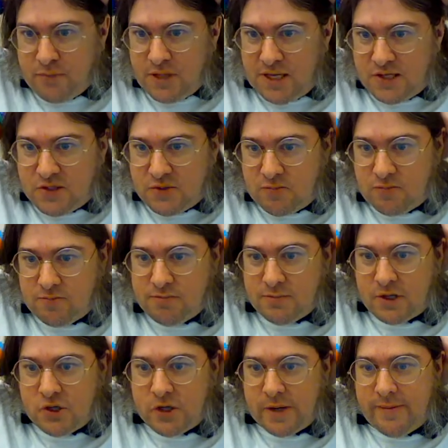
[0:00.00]
is
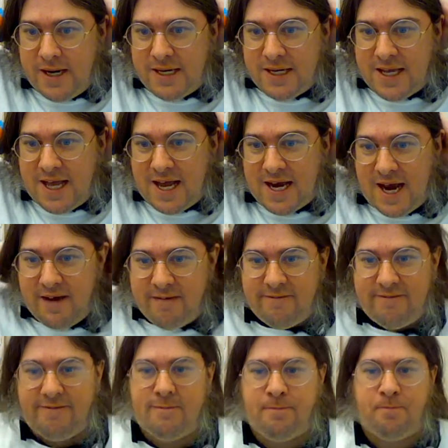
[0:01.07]
contributing to that kind
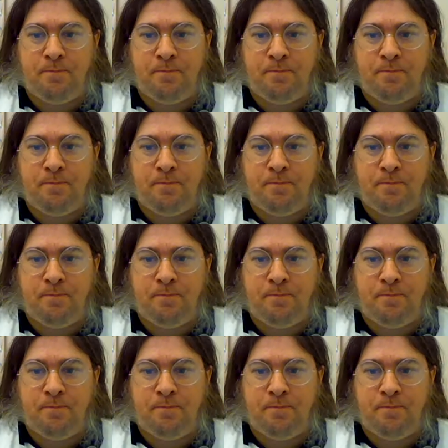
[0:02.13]
of